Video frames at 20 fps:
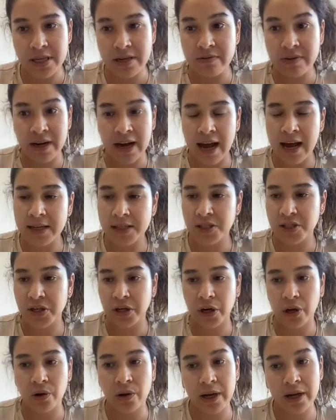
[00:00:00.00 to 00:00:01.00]
Even us,
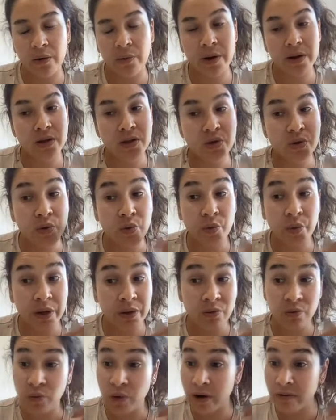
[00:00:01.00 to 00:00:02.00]
like when
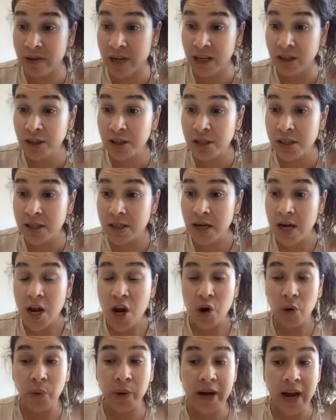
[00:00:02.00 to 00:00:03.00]
we webinars,
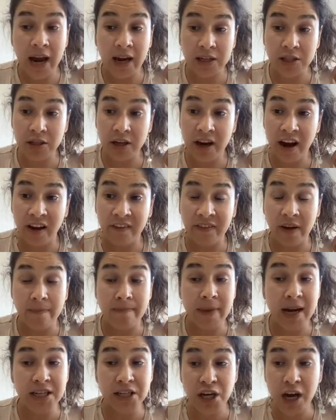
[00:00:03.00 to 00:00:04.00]
we actually have a
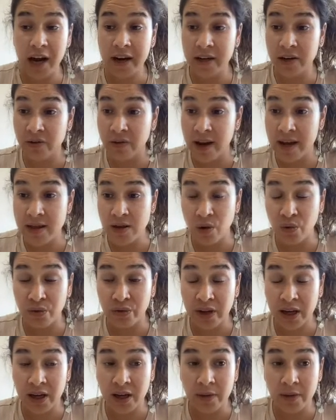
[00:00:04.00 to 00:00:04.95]
much higher rate of